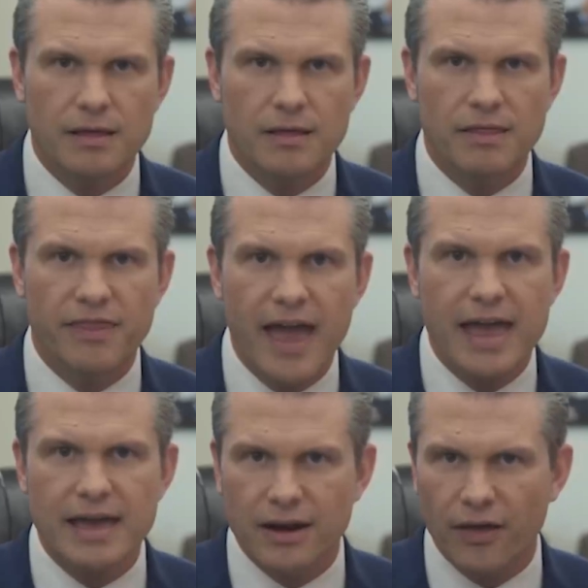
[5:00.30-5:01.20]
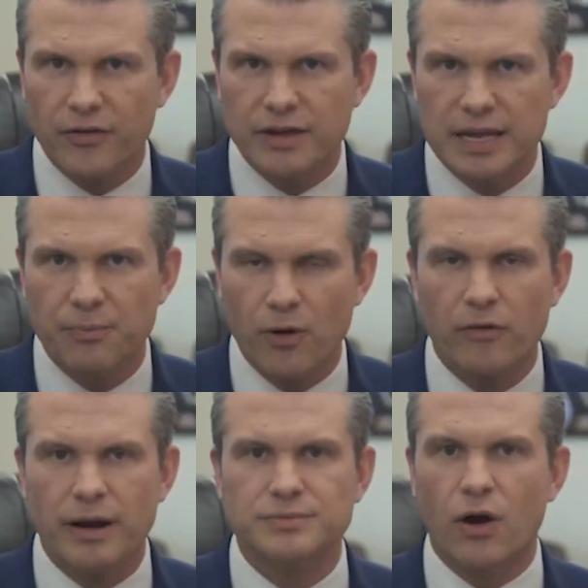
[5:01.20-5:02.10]
They and other key
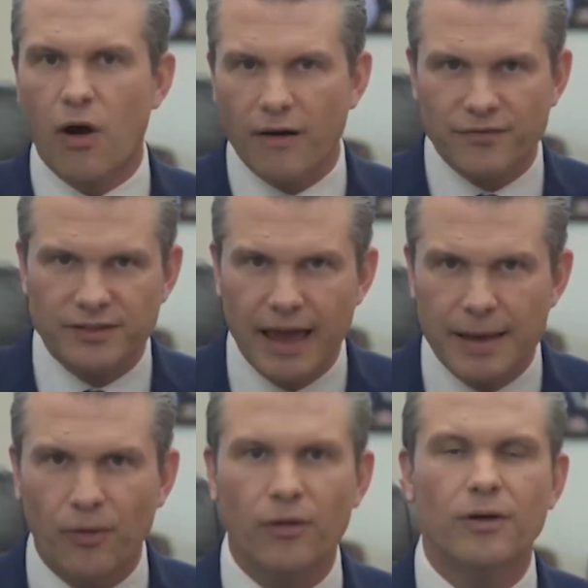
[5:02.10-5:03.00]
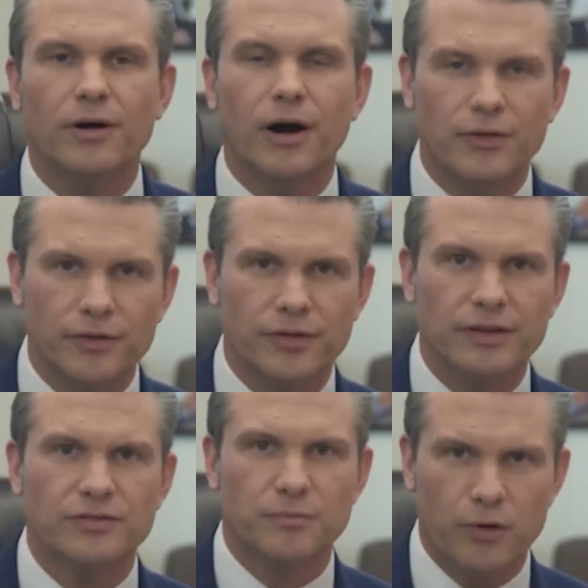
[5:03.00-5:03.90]
programs are off the table under
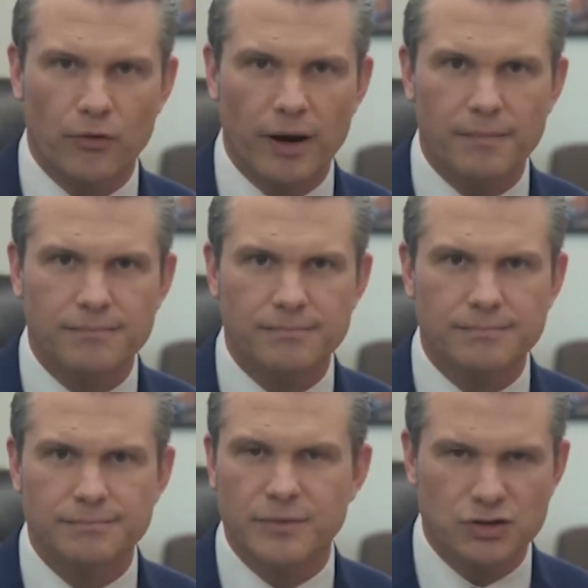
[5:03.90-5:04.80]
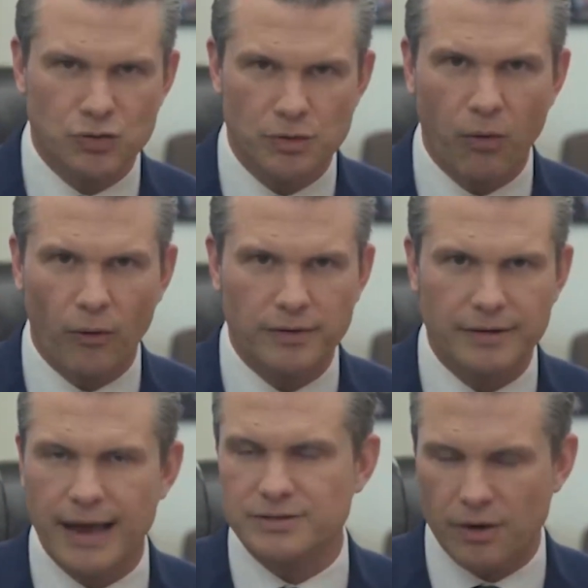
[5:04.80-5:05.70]
this program. They're too
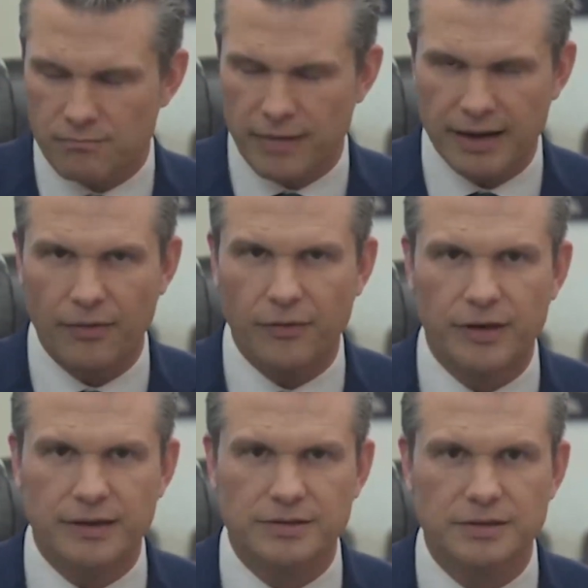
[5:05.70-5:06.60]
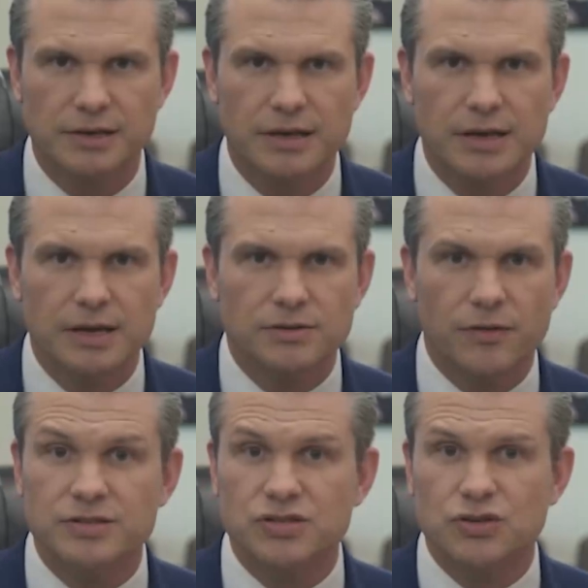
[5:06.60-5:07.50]
important, as are many other things. So
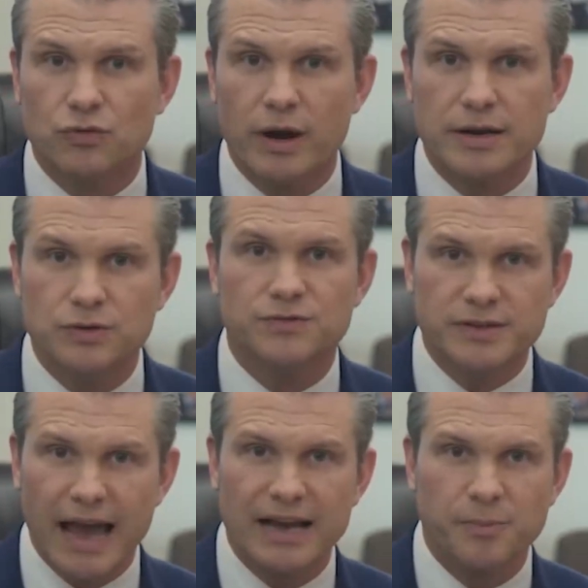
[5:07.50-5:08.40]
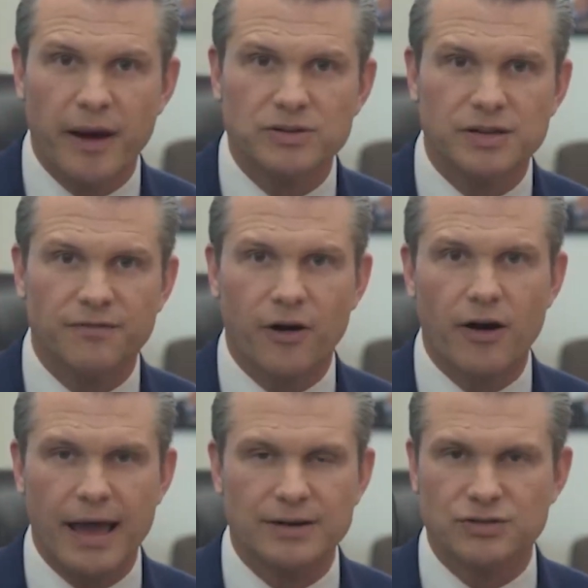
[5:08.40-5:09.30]
this is great news for taxpayers and for our
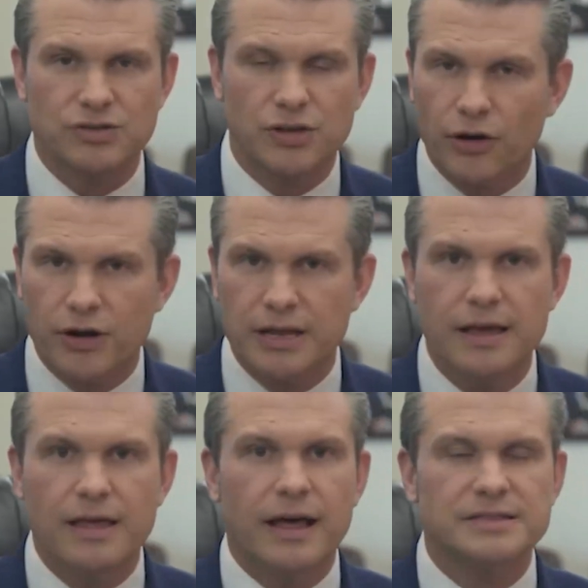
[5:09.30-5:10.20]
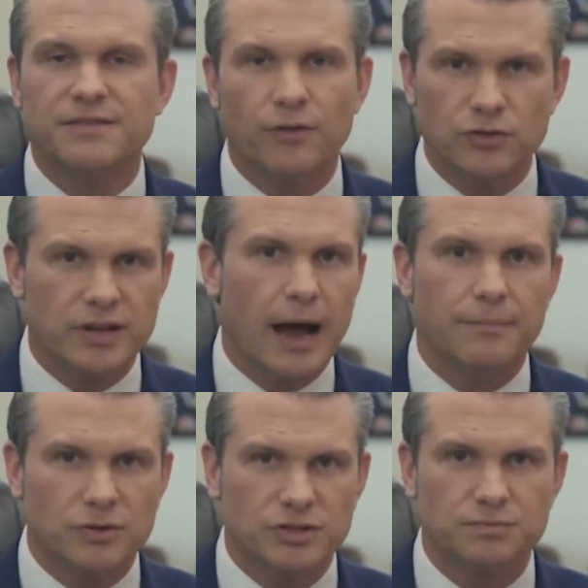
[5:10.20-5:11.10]
national security. That's a full stop.
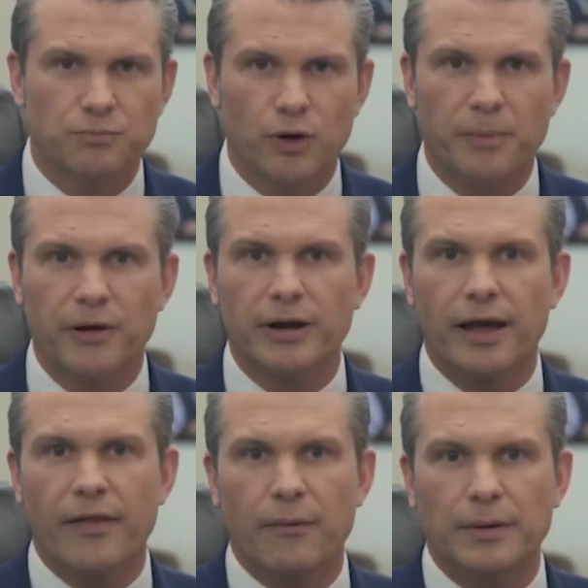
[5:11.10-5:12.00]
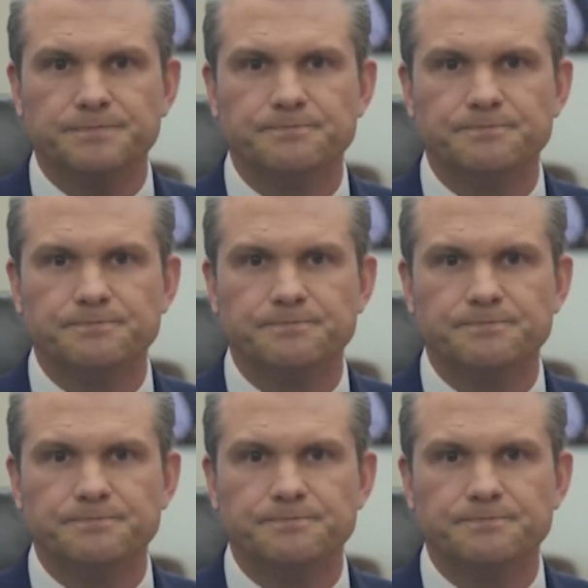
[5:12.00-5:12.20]
We'll just put a period on that one.